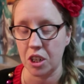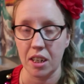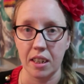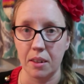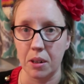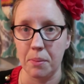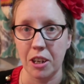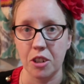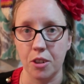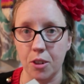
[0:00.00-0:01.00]
shut and I want to
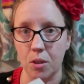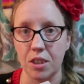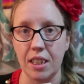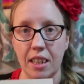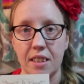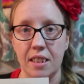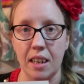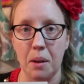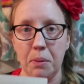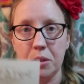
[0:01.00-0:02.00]
make sure yours stays
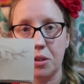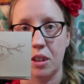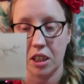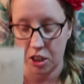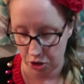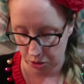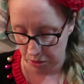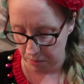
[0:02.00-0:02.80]
stapled. So I thought I'd show